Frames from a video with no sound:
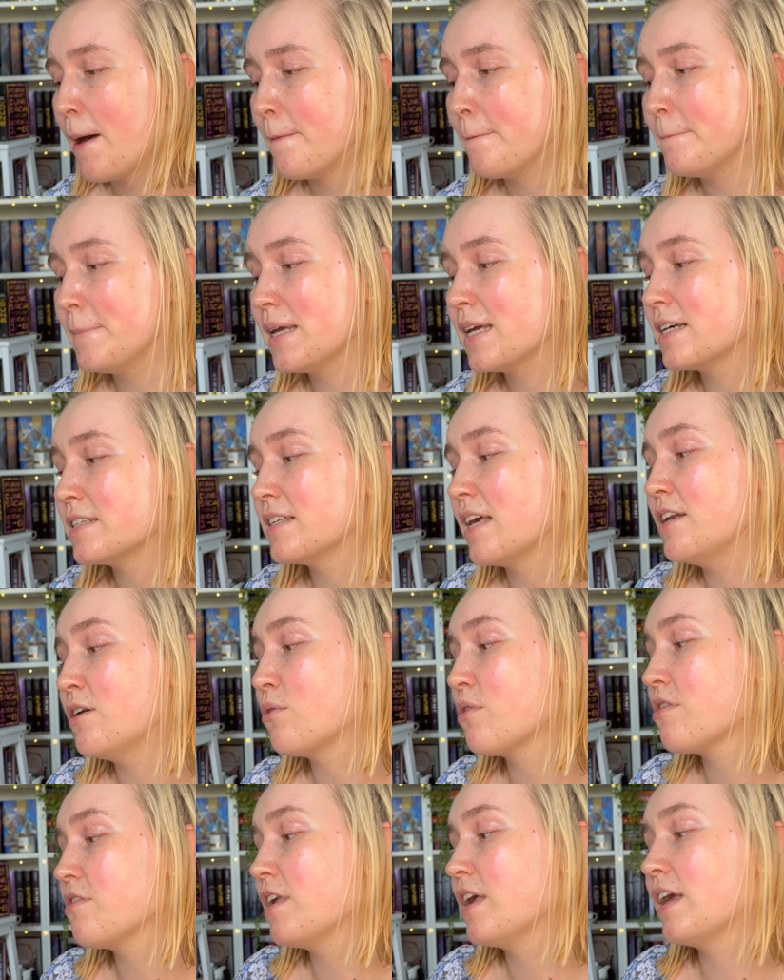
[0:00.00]
because I
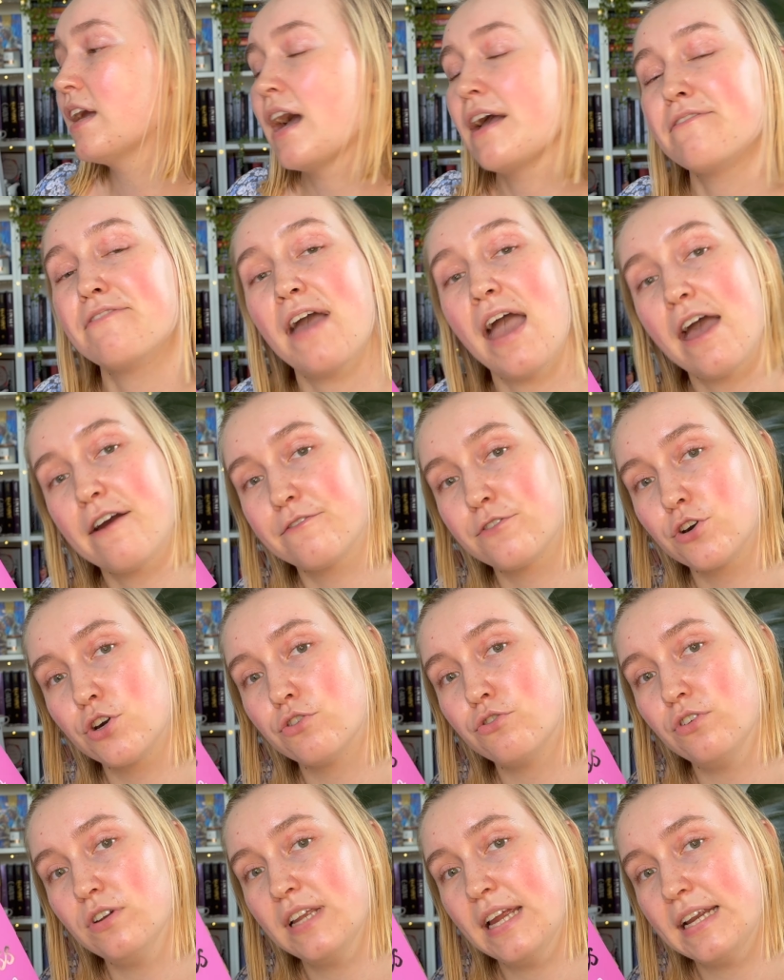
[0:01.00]
don't think I've ever
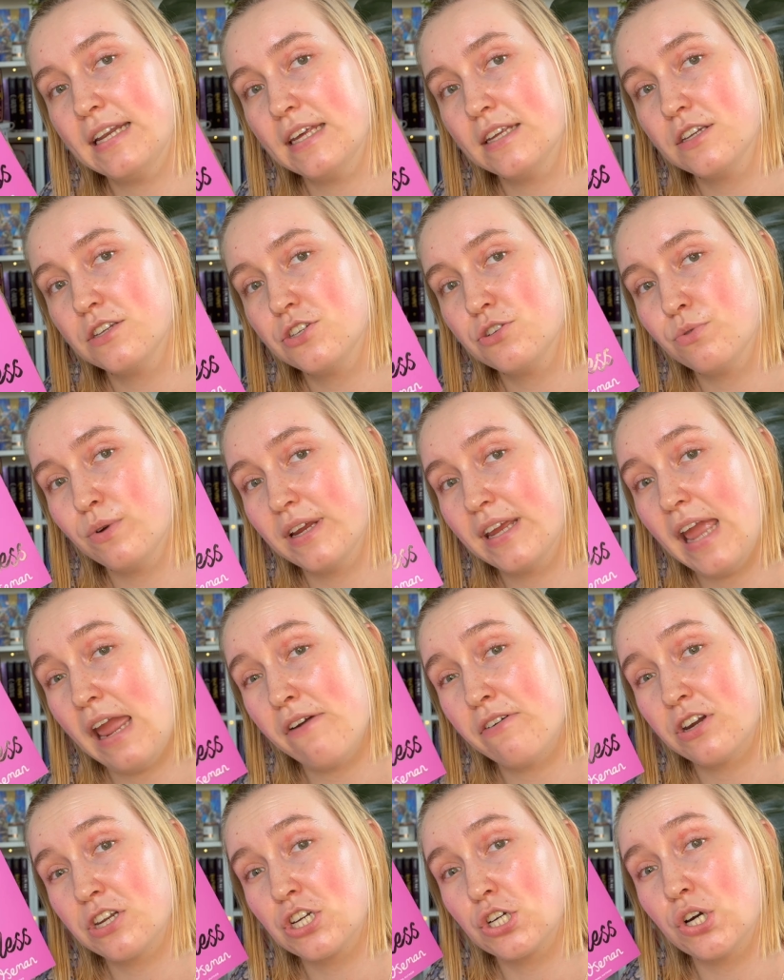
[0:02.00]
related to a
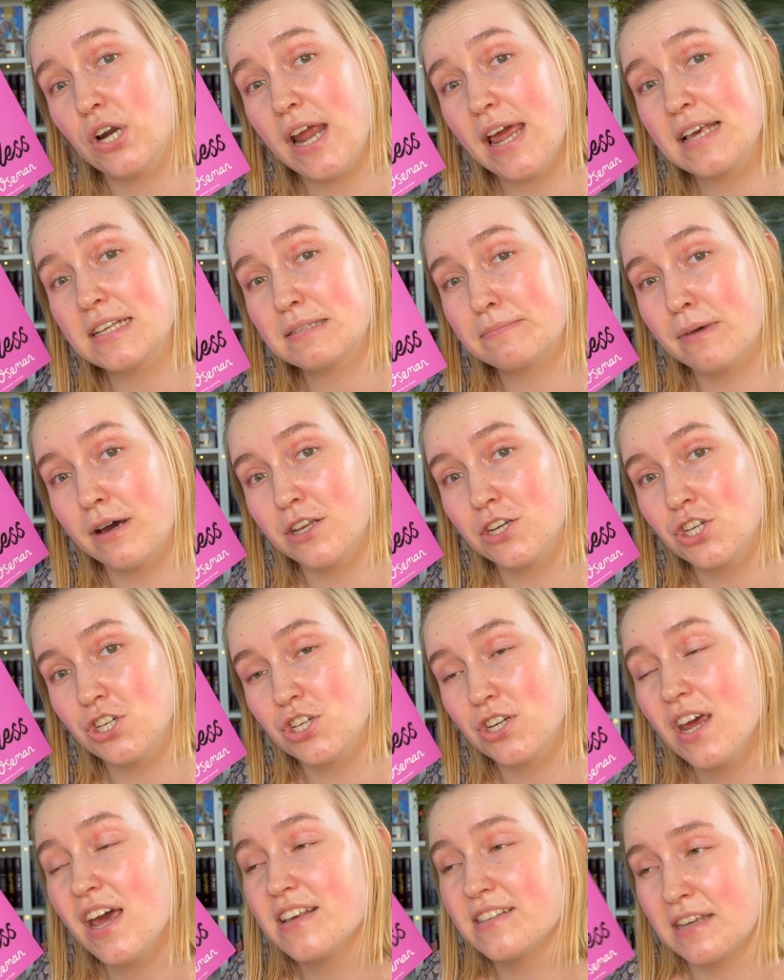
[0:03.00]
character as
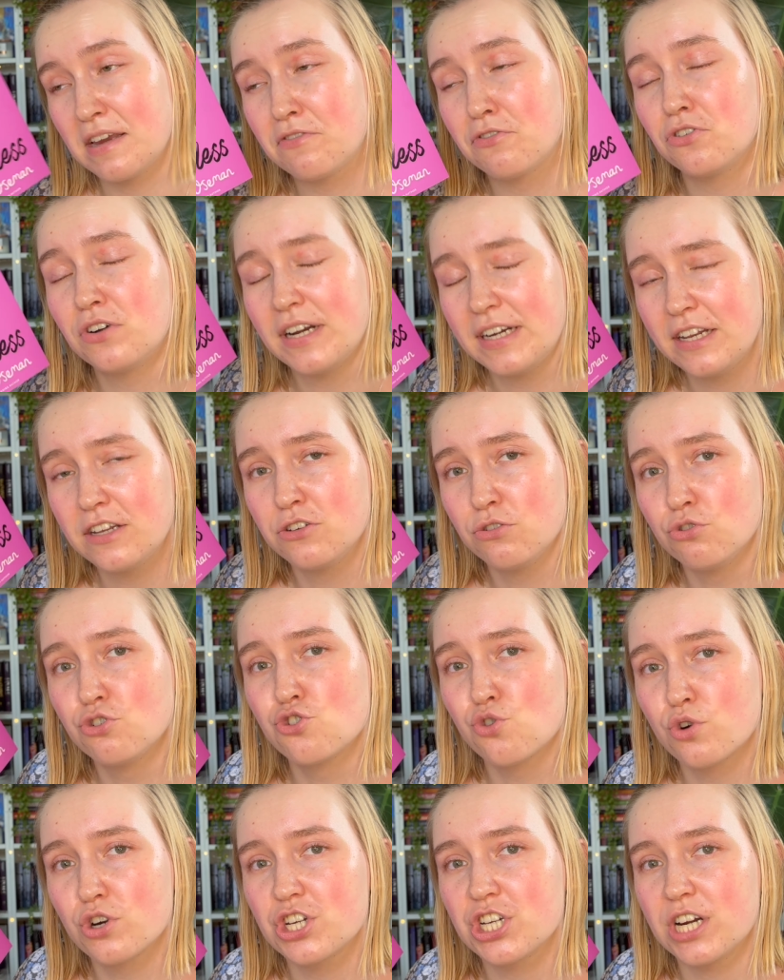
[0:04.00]
much as I've related to
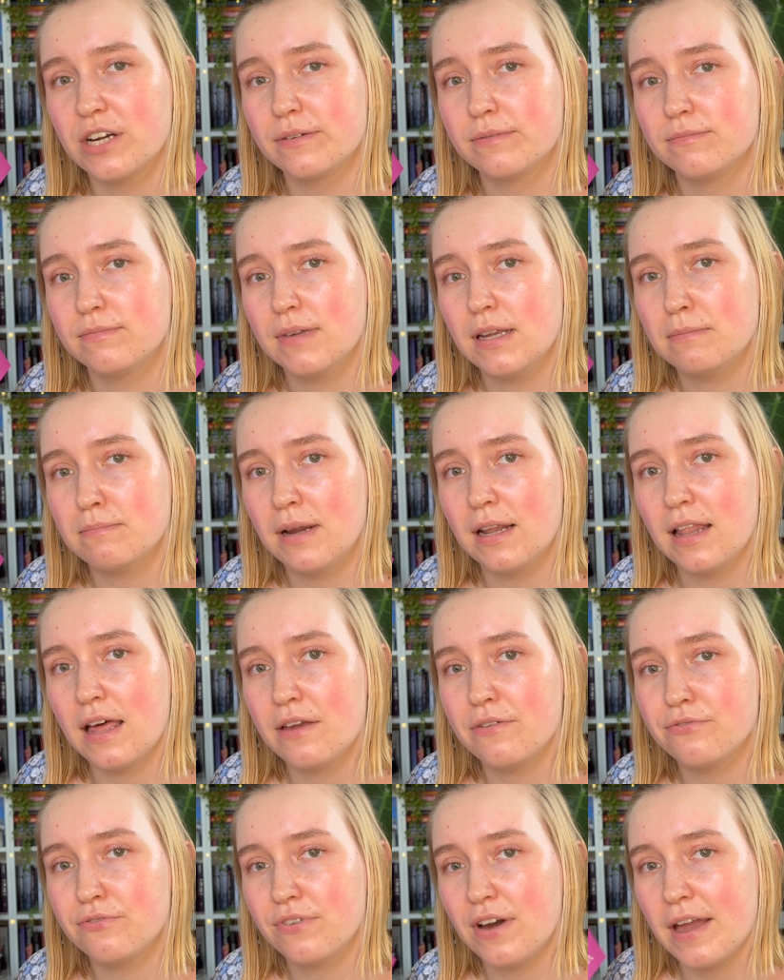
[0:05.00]
Georgia in my life.